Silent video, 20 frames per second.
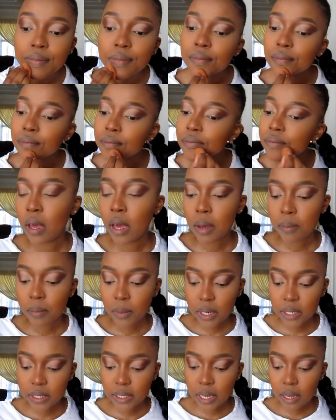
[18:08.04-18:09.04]
I'm
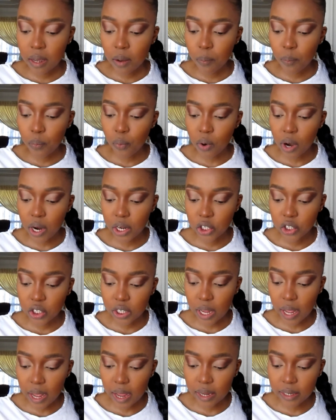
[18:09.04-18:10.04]
going to take a brush
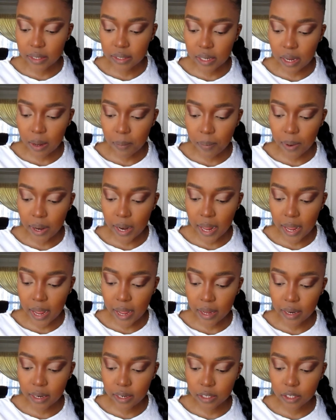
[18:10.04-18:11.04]
and
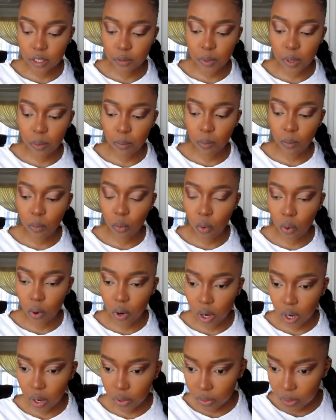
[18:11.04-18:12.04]
apply a little bit
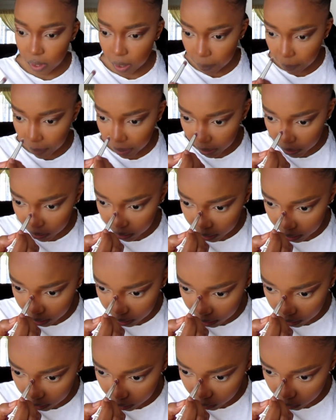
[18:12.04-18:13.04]
more there by the
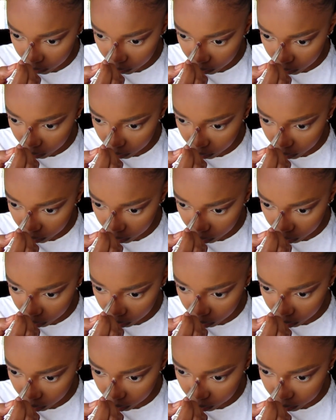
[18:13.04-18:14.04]

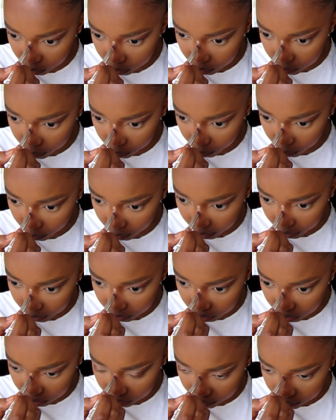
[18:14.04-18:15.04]
nose bridge.